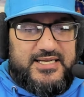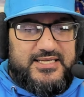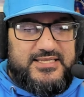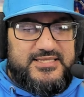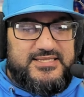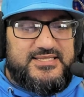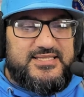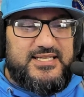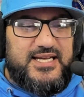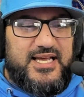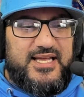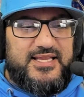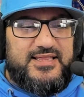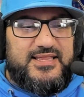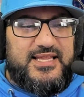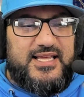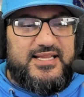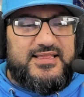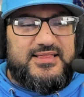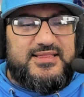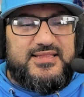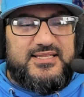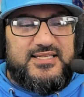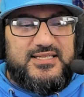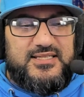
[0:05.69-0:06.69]
said
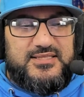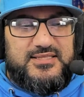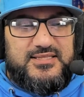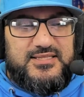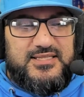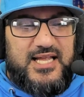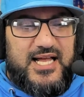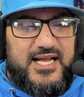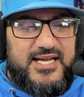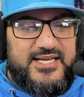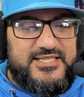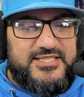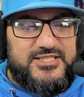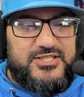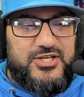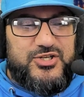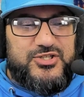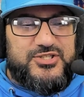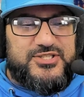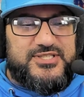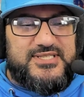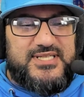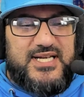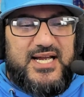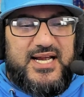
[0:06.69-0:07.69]
that the Lions are
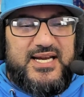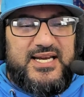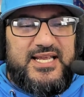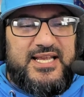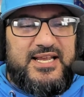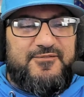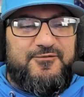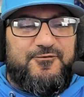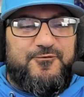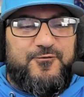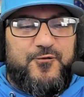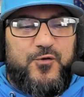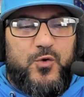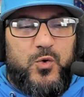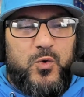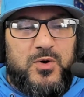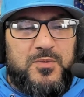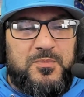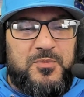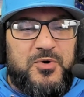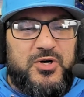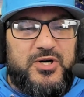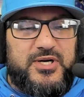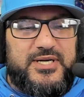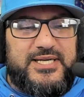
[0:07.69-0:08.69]
signing
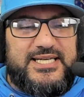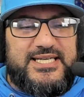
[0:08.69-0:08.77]
former